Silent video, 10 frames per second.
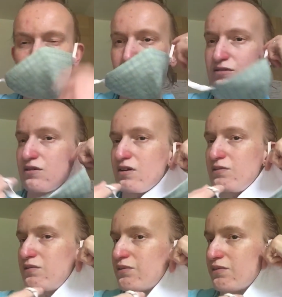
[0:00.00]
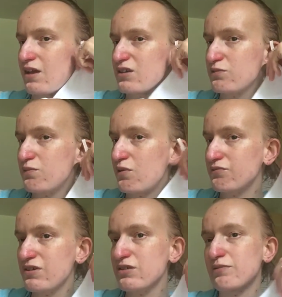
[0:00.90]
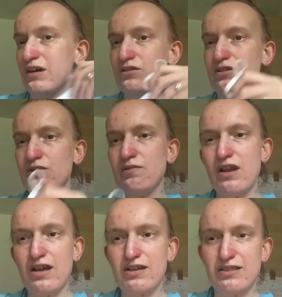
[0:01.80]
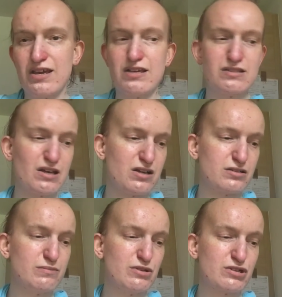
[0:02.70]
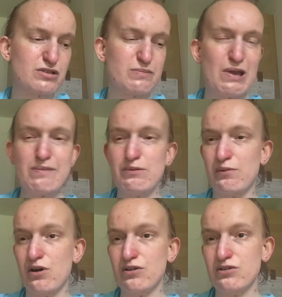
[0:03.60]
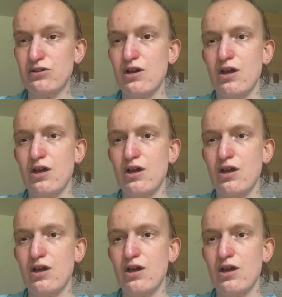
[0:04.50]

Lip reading: So that's one reason why I don't like this as much as the paper ones.